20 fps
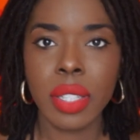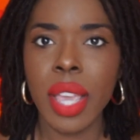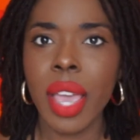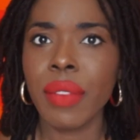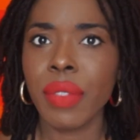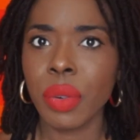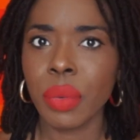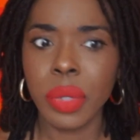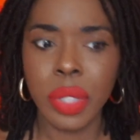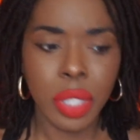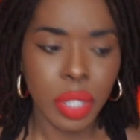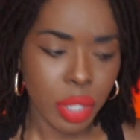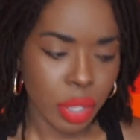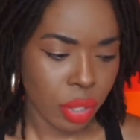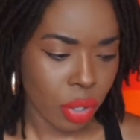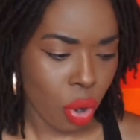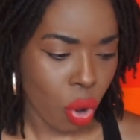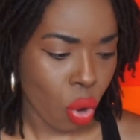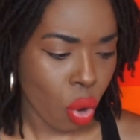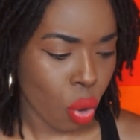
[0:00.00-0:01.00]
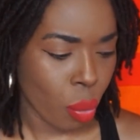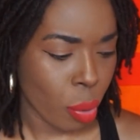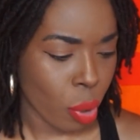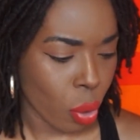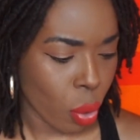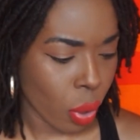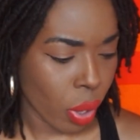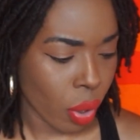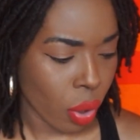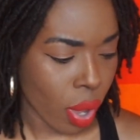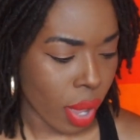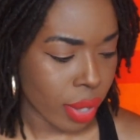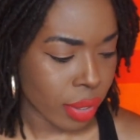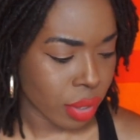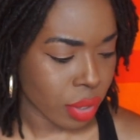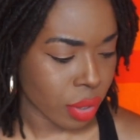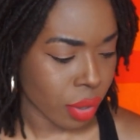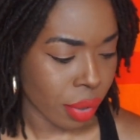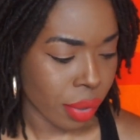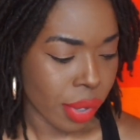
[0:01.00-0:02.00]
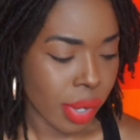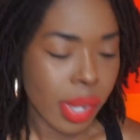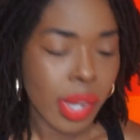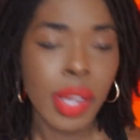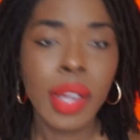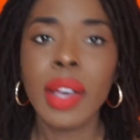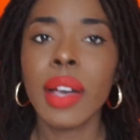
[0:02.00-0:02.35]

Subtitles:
They have a really good jojoba oil also.